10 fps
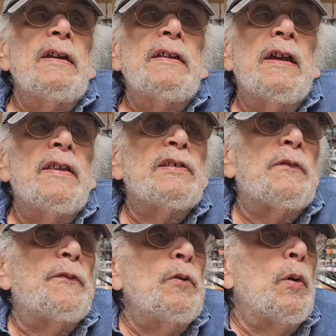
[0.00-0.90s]
Now, there's a
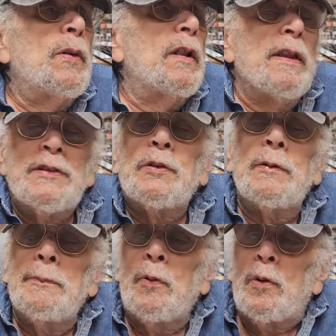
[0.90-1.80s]
few other lesser
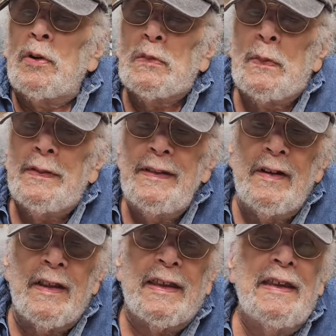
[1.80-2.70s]
importers, but,
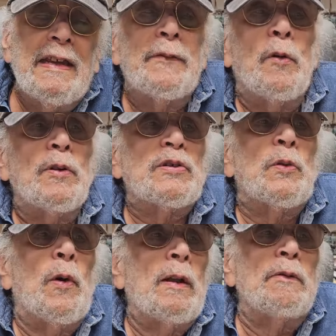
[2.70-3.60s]
like Key every once in a
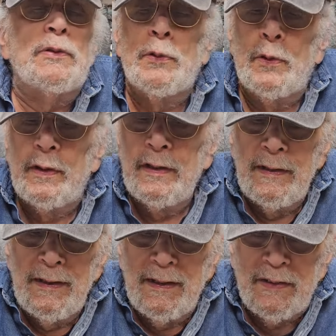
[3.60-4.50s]
while will do
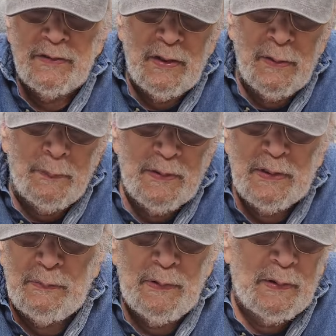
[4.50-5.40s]
a Southern
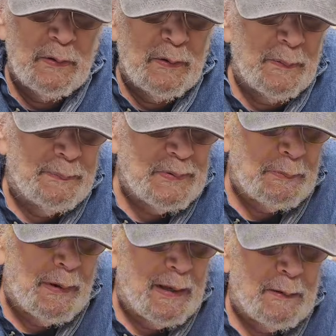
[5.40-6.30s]
Pacific or
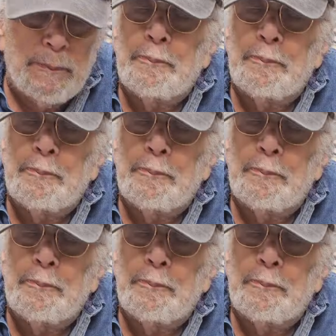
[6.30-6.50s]
some kind of